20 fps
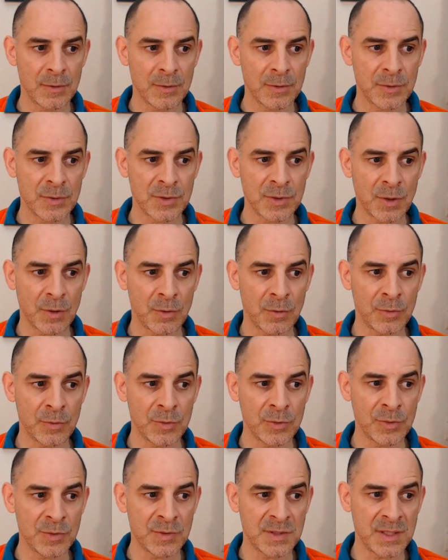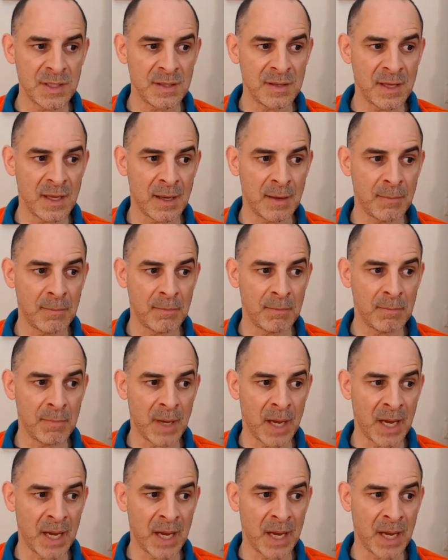So you see them